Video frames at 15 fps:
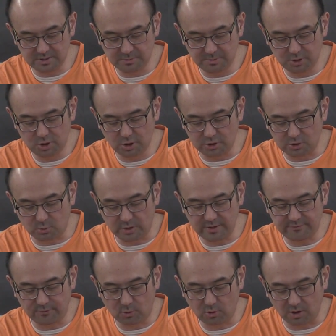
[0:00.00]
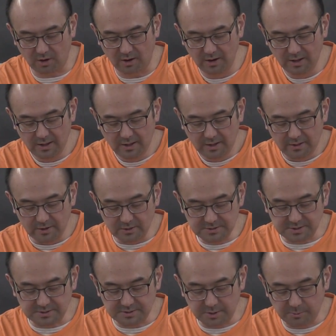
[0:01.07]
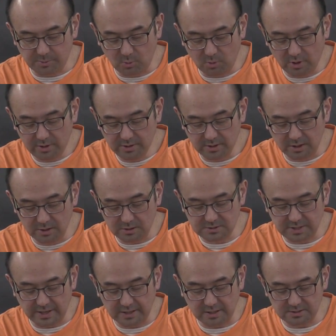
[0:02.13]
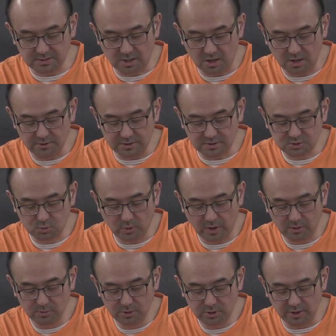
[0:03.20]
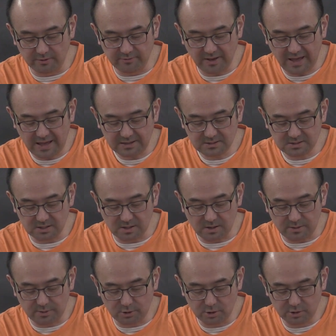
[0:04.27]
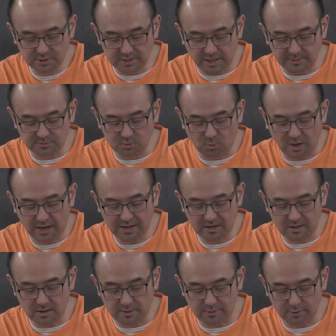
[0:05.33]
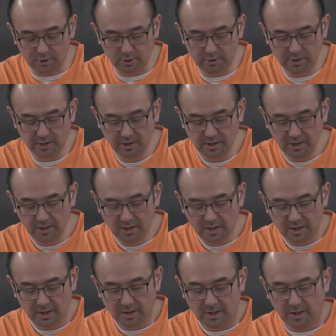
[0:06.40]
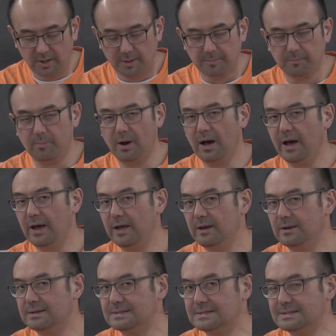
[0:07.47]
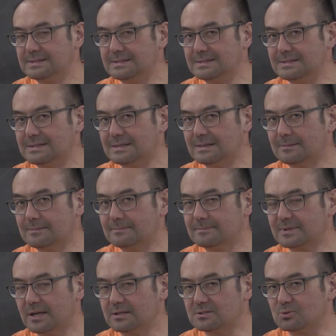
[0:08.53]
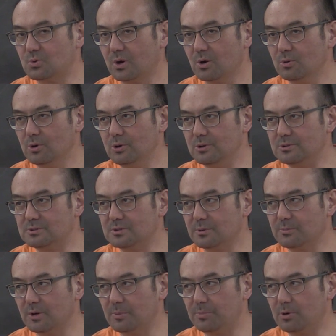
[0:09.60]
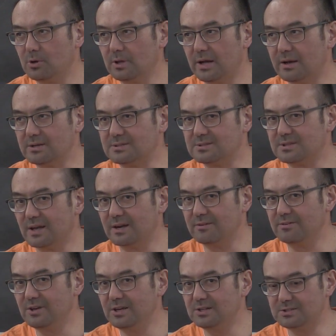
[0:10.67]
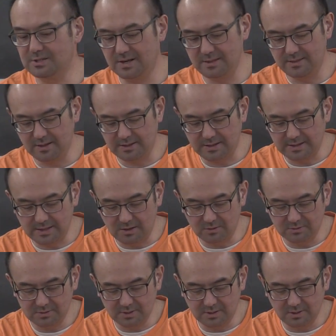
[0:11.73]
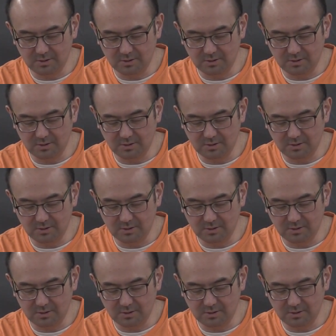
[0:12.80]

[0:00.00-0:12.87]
be good. 24. There's a simple one. It looks like it's all the square root of x to the third times y to the third. But got a square root, so I'm going to pull out a set of each, and I think I got